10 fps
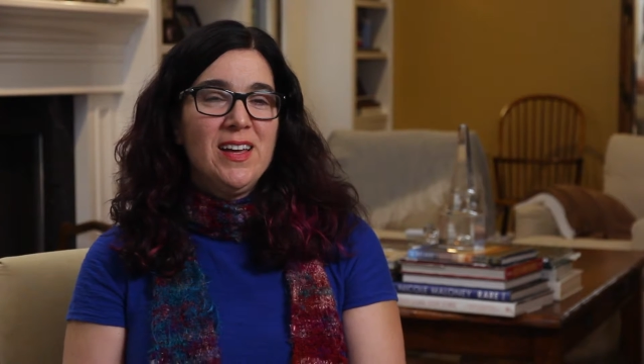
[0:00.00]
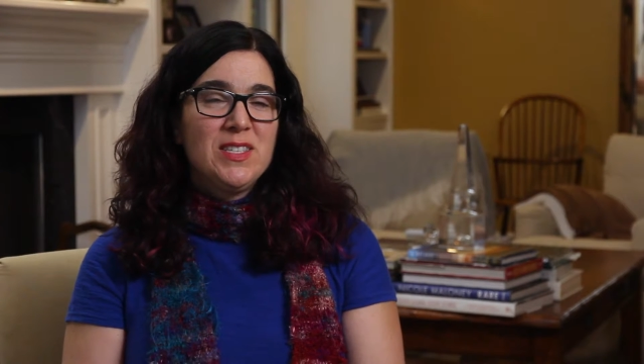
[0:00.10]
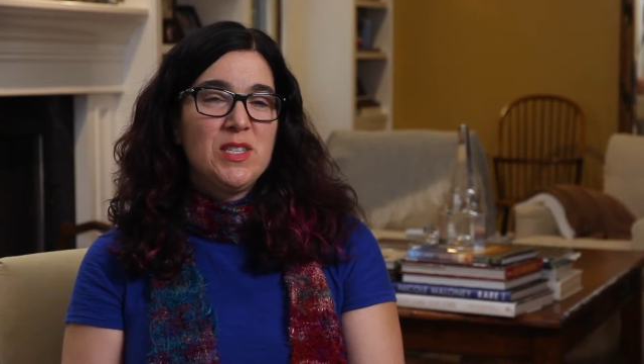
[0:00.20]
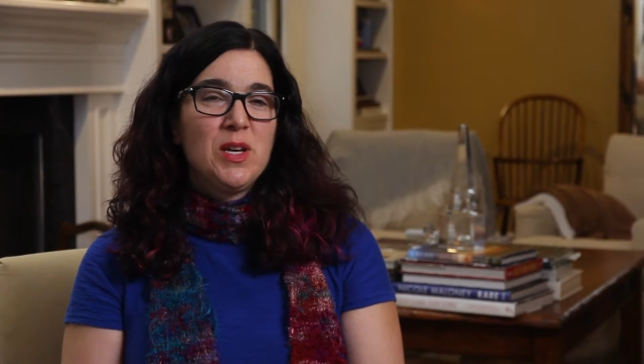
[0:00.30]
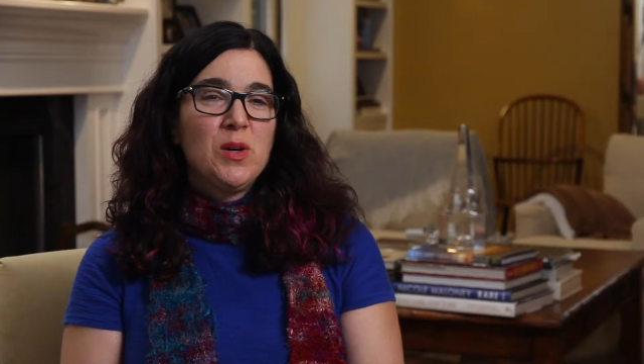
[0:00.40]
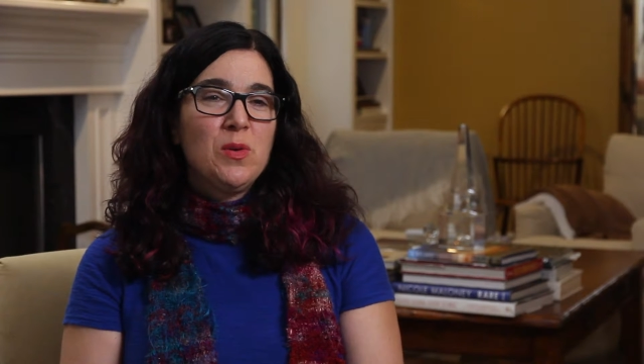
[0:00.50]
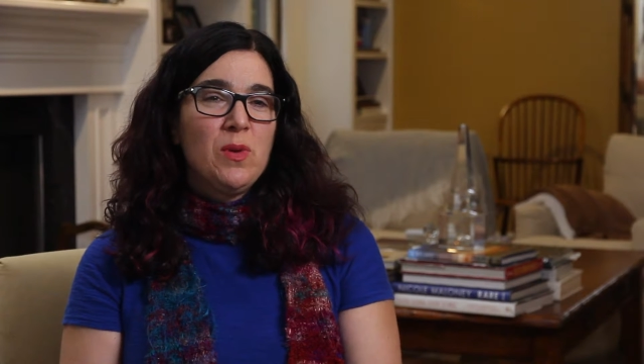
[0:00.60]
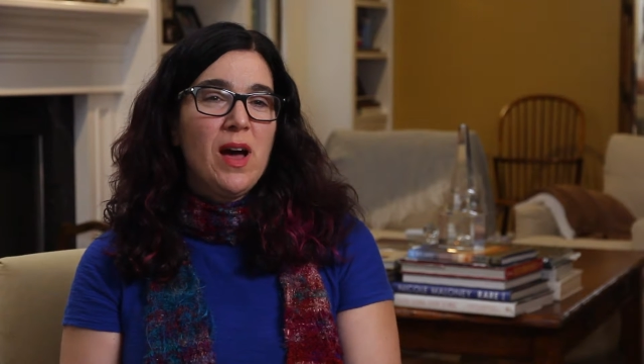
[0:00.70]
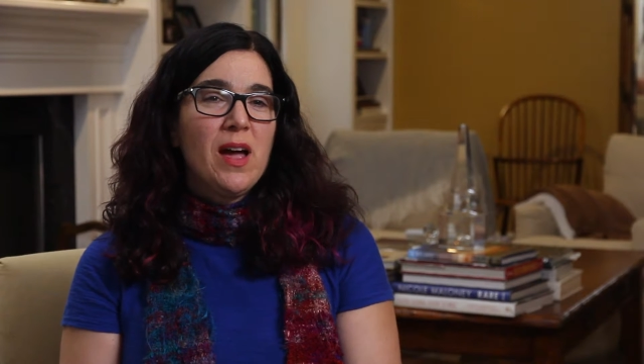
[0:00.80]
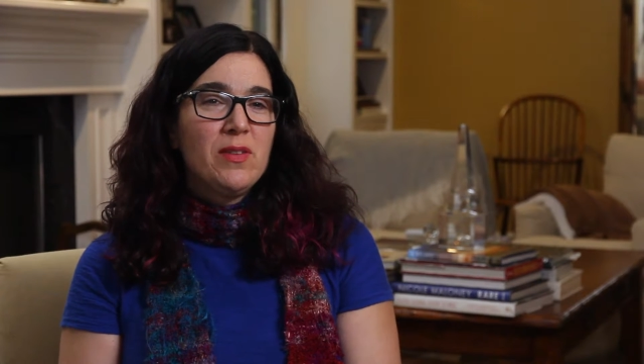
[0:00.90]

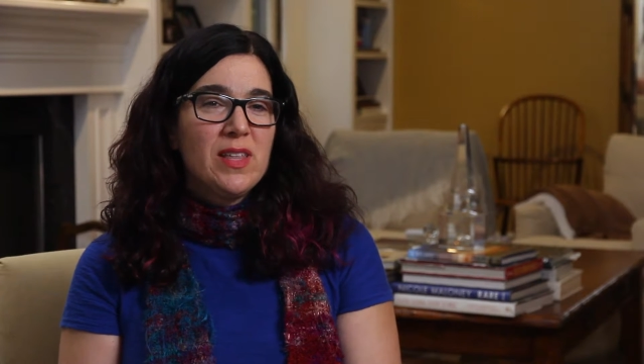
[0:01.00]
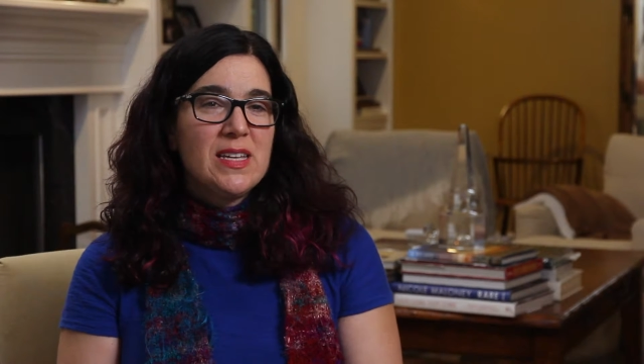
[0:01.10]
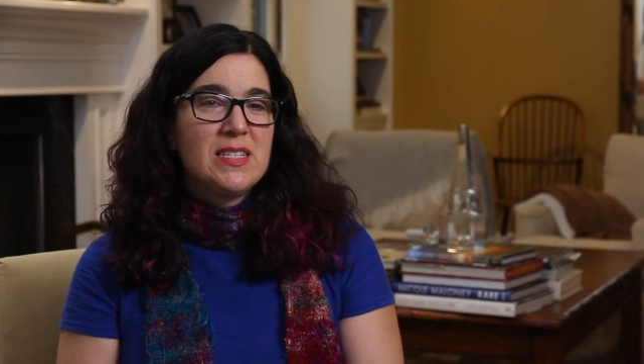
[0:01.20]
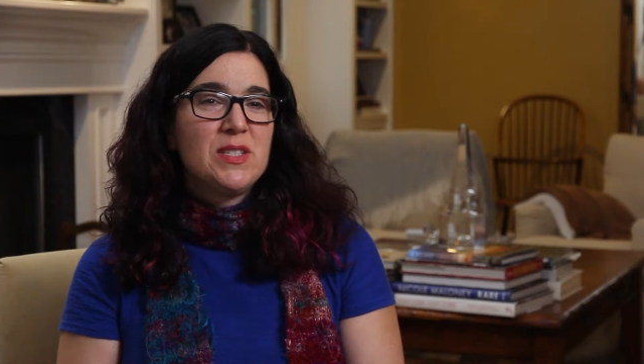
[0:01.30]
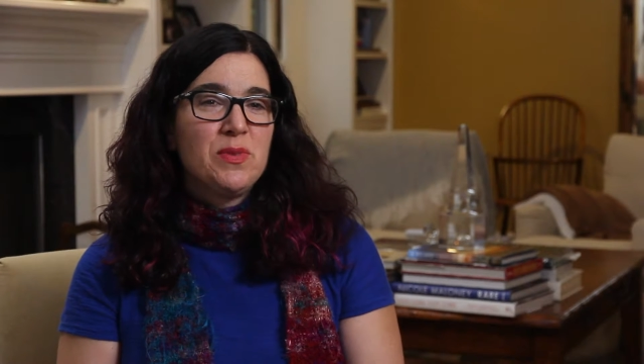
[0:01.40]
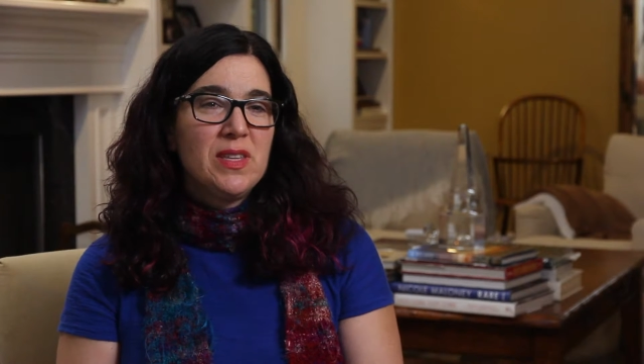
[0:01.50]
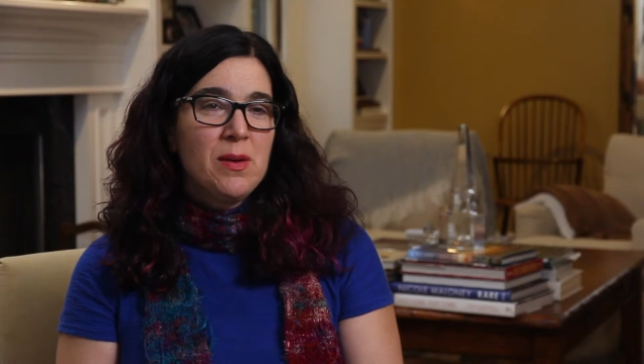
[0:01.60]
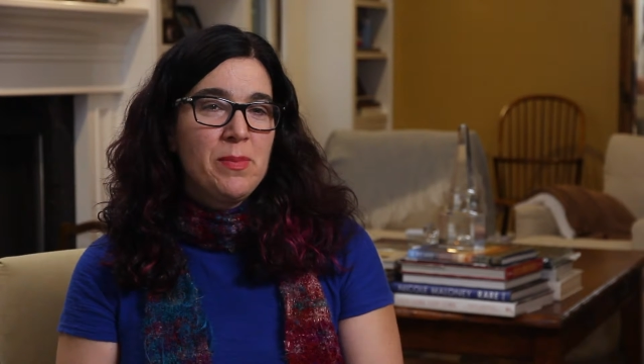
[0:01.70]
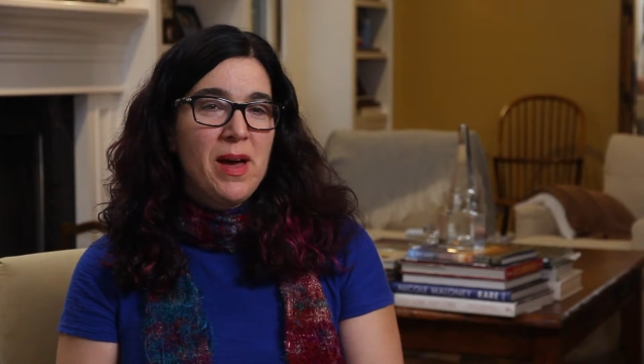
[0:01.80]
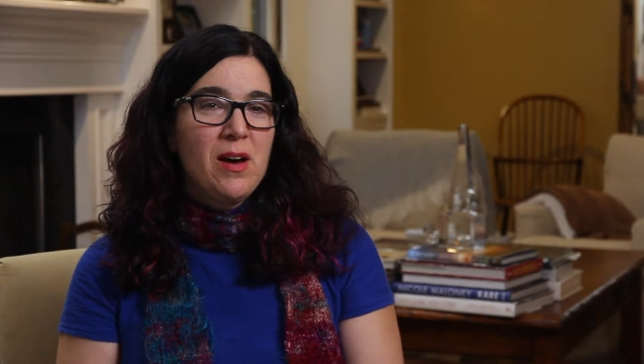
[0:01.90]
So I realized it's
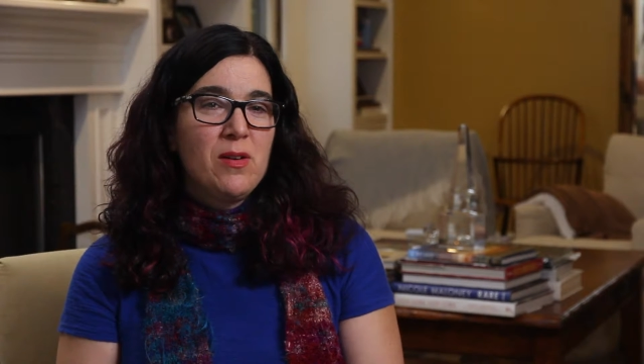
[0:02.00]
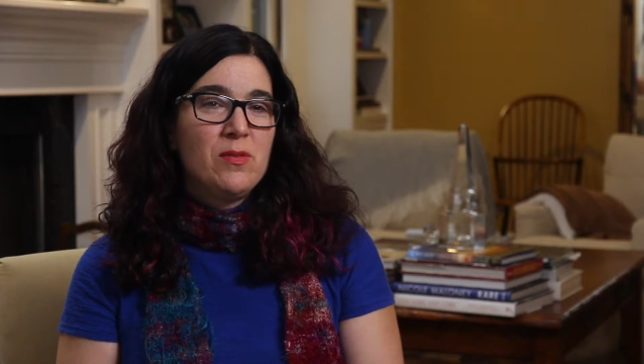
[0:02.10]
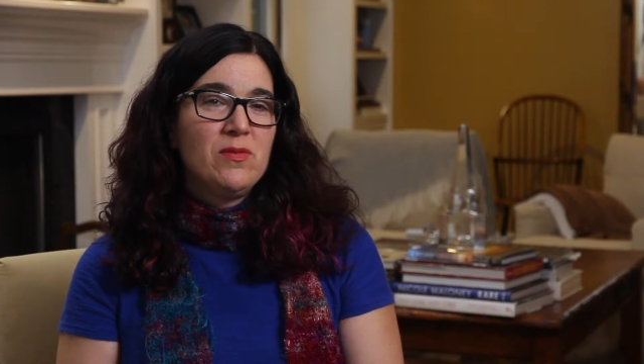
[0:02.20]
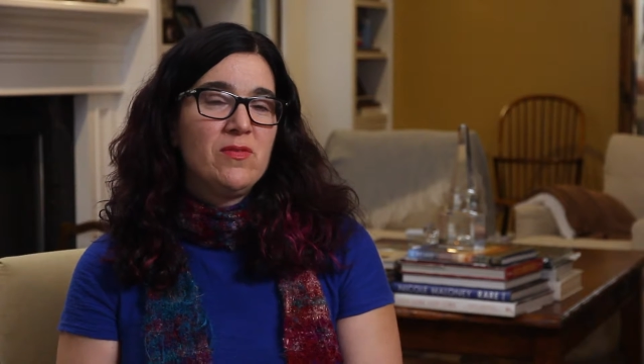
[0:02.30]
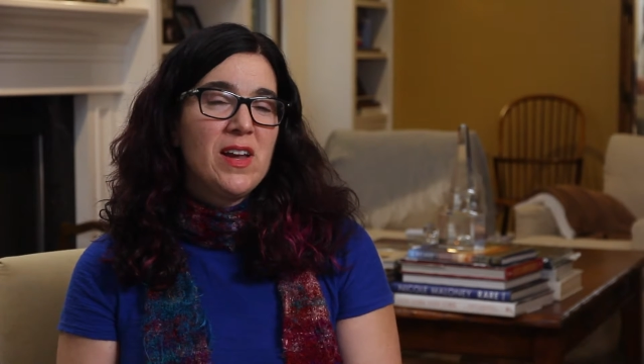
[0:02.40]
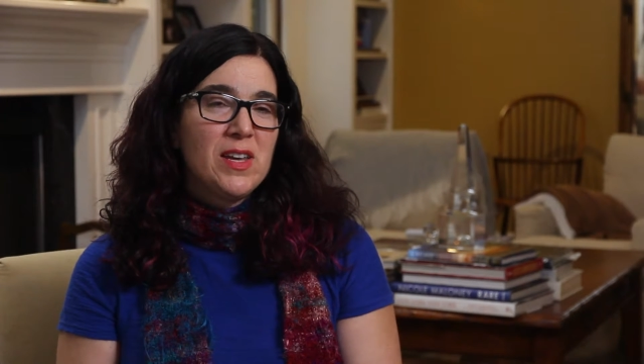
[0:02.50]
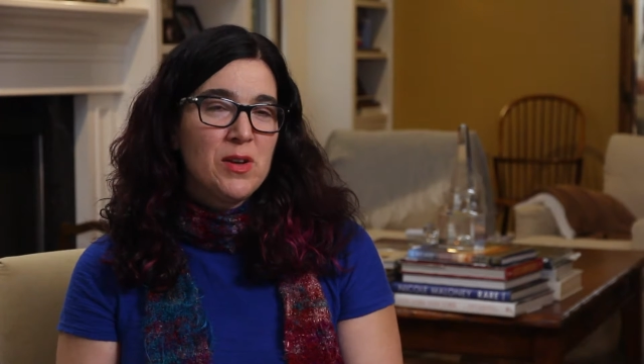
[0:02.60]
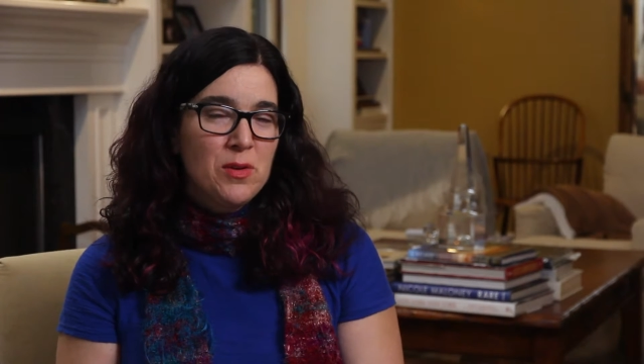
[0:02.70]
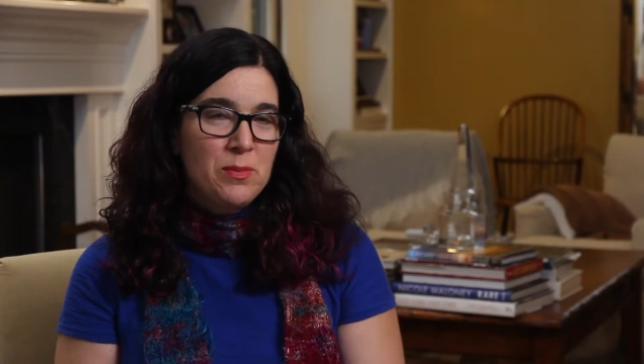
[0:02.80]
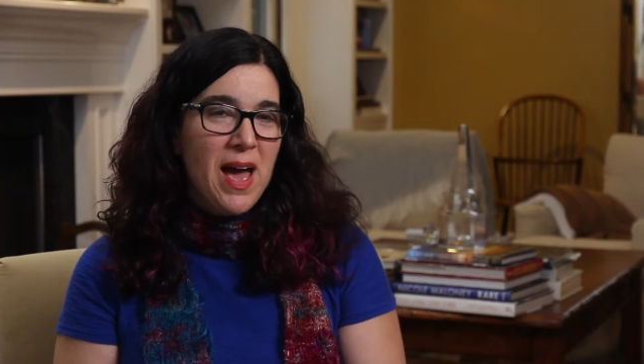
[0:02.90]
really about finding
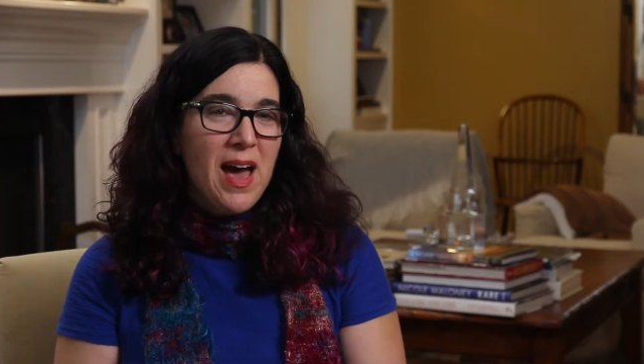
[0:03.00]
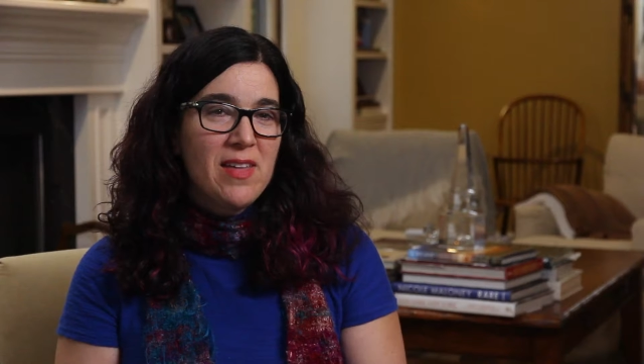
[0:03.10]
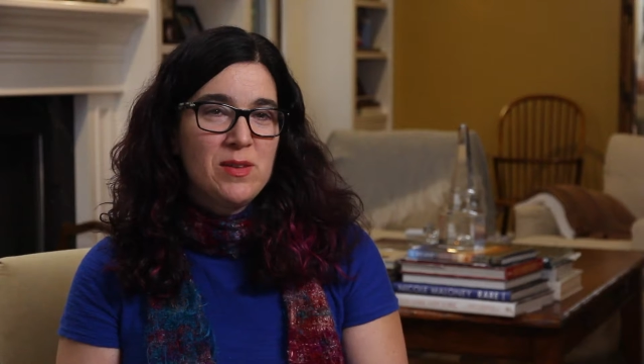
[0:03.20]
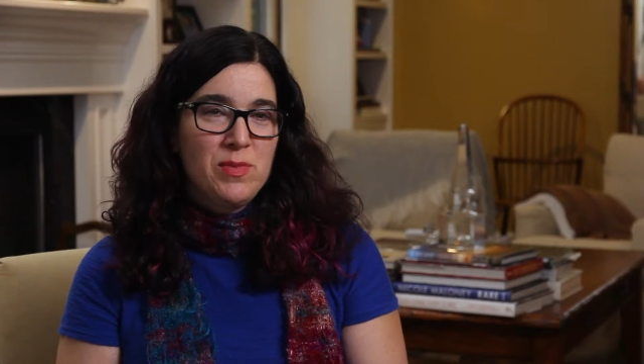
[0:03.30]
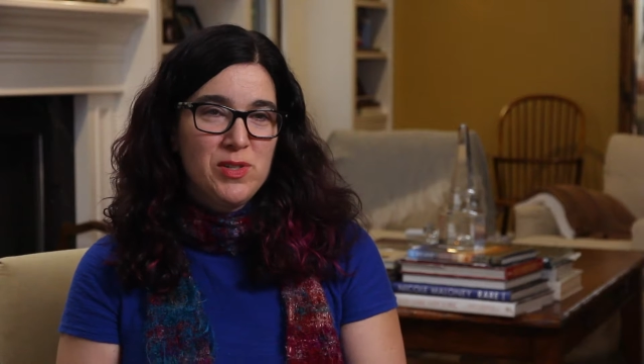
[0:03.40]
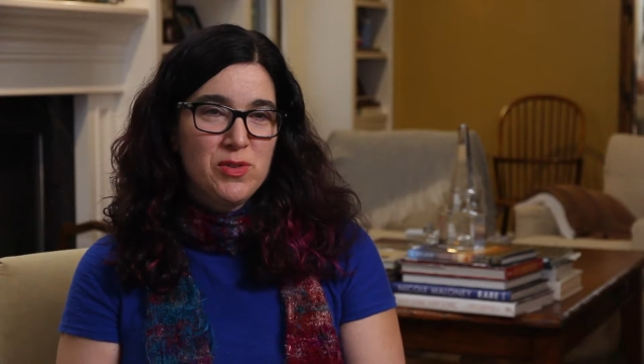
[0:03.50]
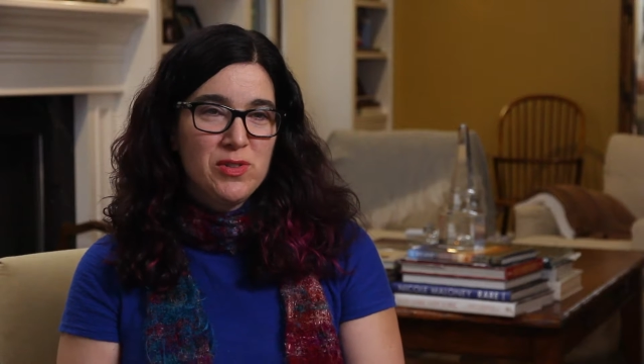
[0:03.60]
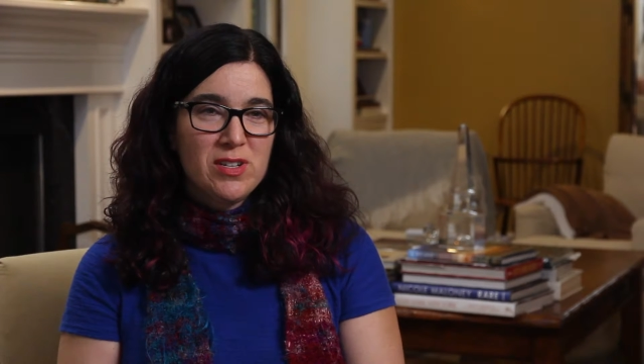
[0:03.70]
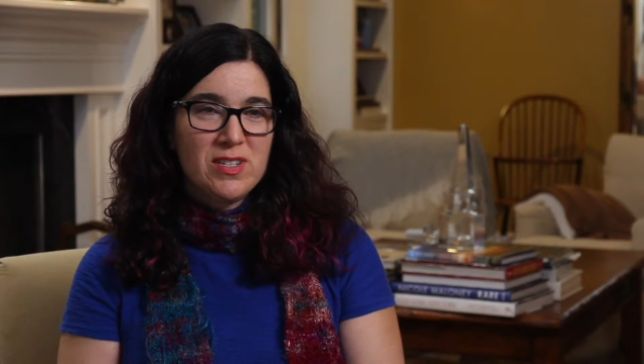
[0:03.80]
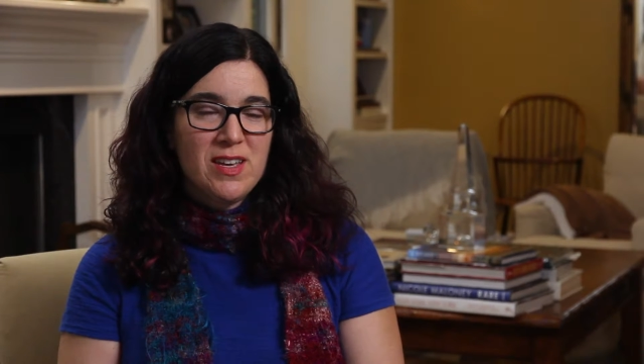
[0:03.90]
your own path and being true
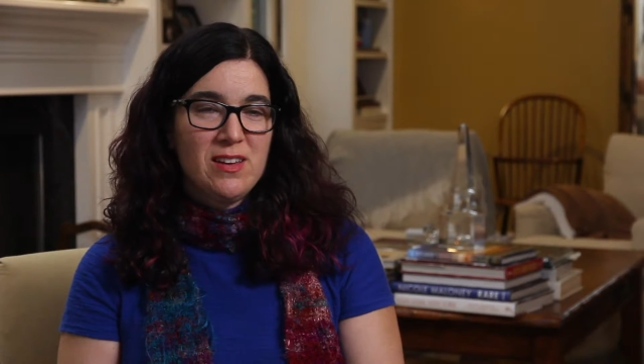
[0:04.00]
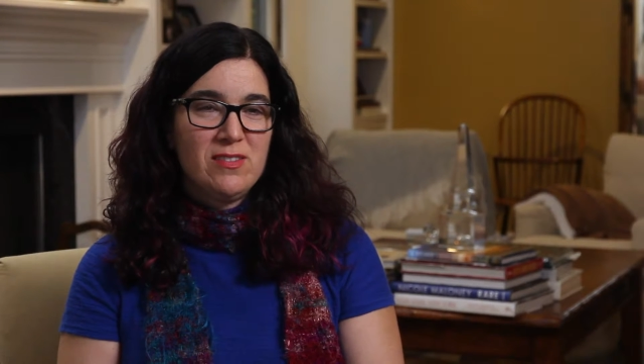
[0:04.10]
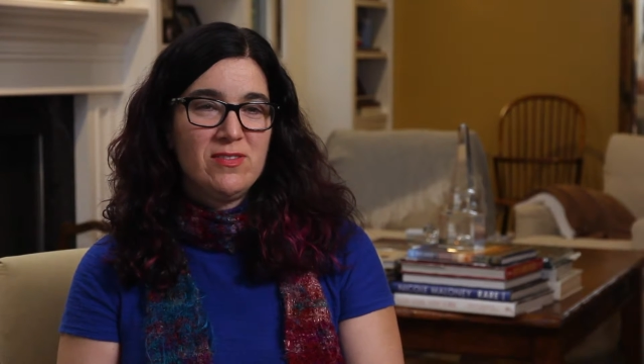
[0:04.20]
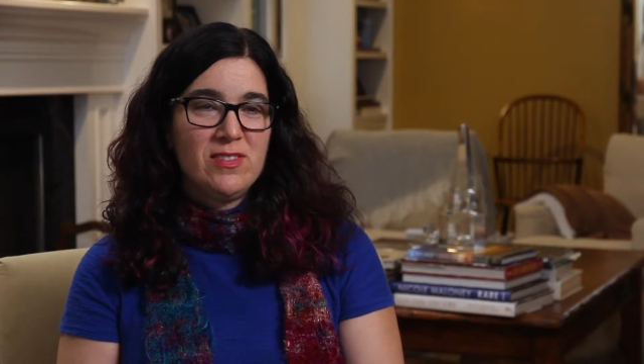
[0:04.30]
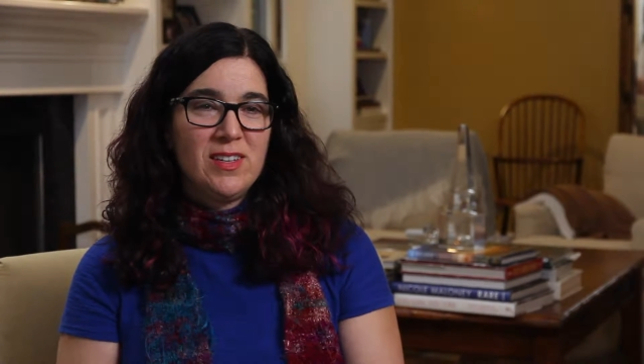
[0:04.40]
to yourself.